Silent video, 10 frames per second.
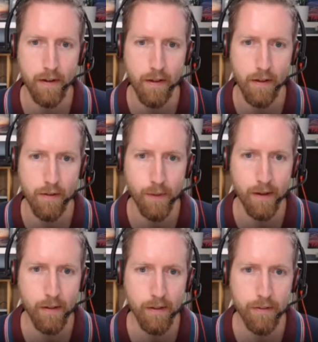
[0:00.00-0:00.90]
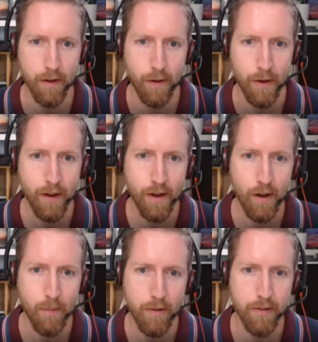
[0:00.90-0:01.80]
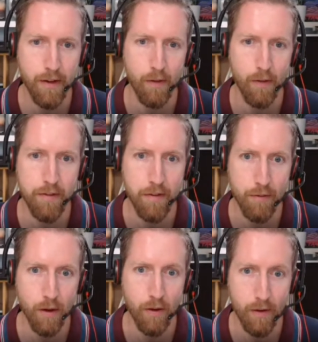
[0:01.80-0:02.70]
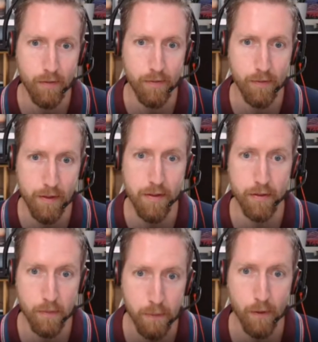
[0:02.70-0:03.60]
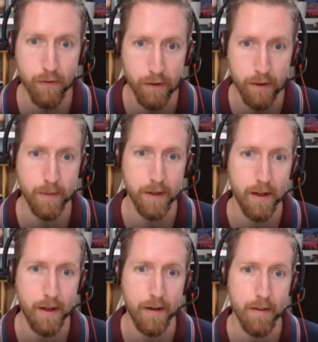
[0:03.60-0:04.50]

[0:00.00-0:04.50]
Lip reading: as well. So almost saying, look, this is the reports that are coming in.